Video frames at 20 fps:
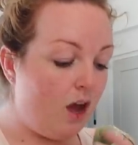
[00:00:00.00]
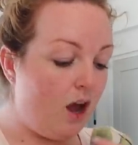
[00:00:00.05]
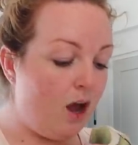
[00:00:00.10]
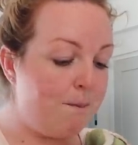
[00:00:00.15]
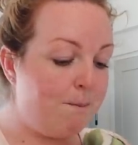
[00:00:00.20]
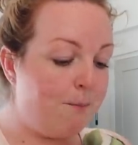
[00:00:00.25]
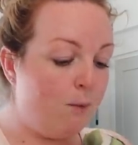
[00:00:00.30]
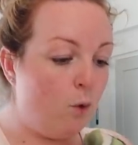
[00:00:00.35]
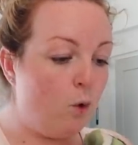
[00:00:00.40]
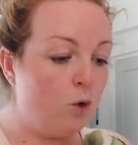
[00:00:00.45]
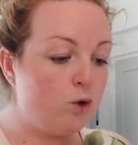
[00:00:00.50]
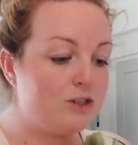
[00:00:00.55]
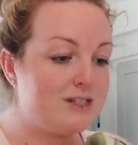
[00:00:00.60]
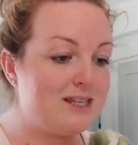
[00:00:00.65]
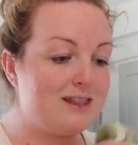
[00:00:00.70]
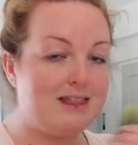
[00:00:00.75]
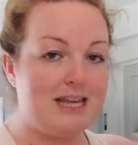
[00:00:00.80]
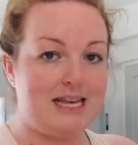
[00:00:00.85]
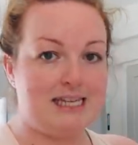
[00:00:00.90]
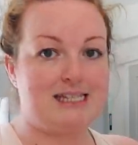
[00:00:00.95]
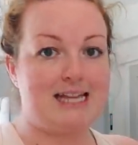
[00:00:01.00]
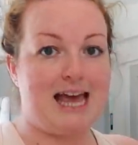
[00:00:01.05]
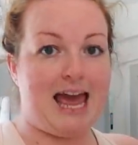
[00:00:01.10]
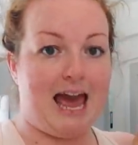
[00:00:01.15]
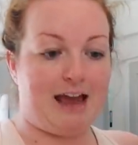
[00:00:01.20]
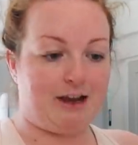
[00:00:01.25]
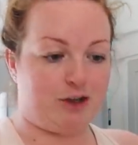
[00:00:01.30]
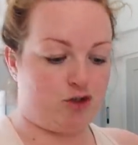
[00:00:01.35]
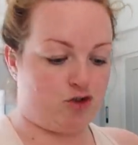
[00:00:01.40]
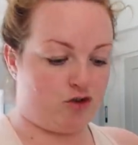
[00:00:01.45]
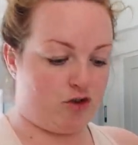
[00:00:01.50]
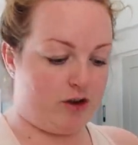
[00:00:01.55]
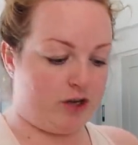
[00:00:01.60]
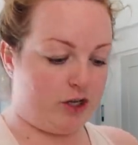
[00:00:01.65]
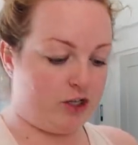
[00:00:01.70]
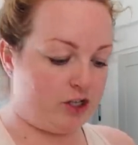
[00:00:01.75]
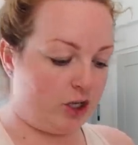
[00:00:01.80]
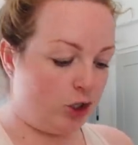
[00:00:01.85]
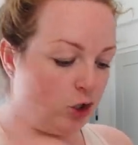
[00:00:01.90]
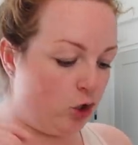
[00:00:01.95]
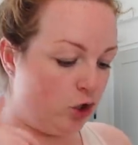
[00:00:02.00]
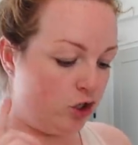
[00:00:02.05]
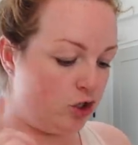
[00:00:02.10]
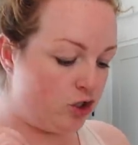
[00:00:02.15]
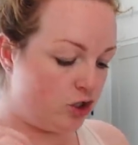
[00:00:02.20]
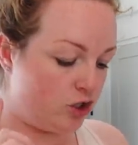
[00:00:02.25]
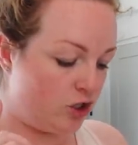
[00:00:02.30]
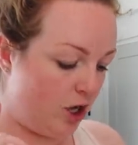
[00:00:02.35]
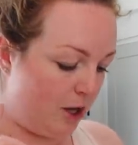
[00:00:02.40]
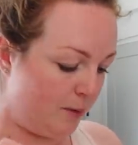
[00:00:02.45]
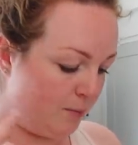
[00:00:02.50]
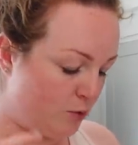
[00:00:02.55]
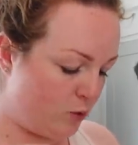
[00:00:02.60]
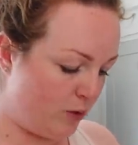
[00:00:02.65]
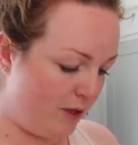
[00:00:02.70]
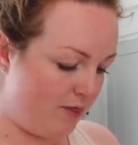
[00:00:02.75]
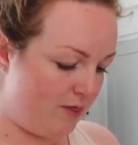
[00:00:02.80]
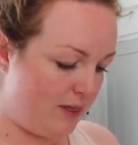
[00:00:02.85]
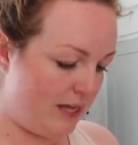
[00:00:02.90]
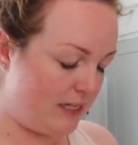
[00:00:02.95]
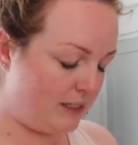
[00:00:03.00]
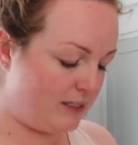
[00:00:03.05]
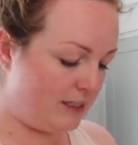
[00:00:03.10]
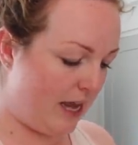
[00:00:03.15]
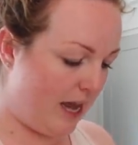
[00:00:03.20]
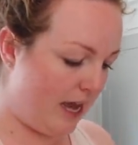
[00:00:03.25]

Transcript: I bought this extra because I couldn't decide between this